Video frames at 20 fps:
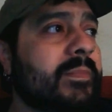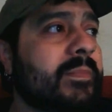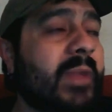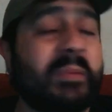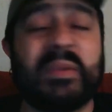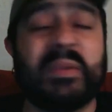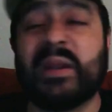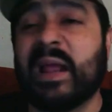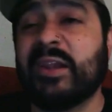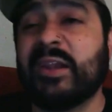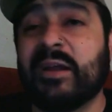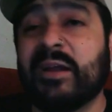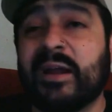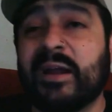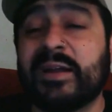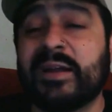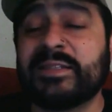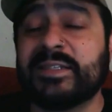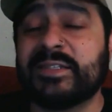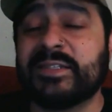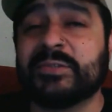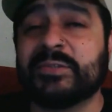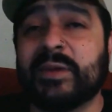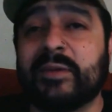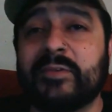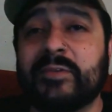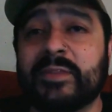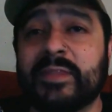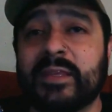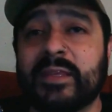I mean, I honestly do
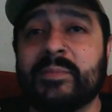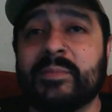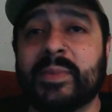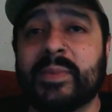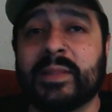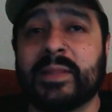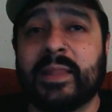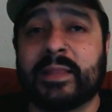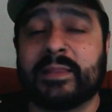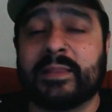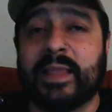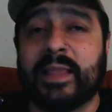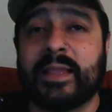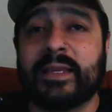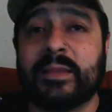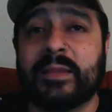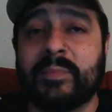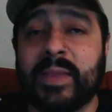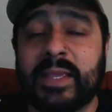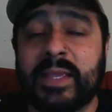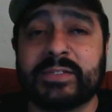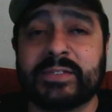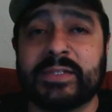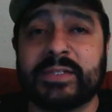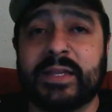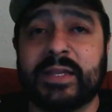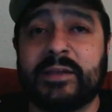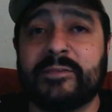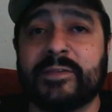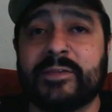everything, but like the landing page
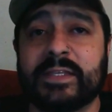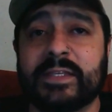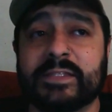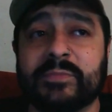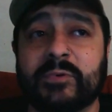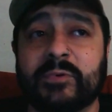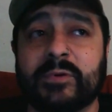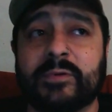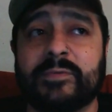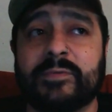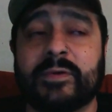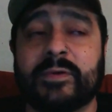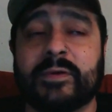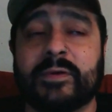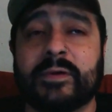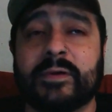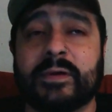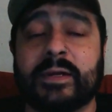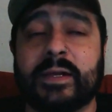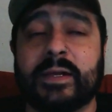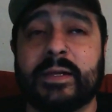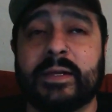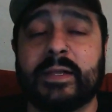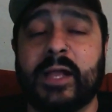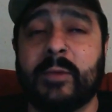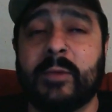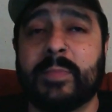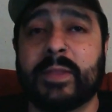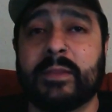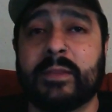stuff is more for
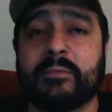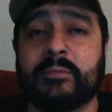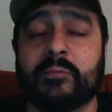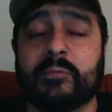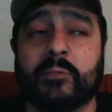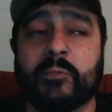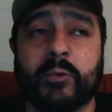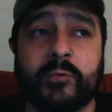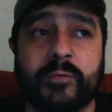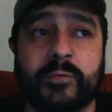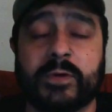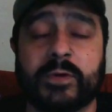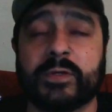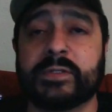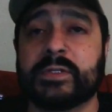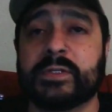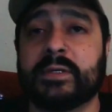helping roofers.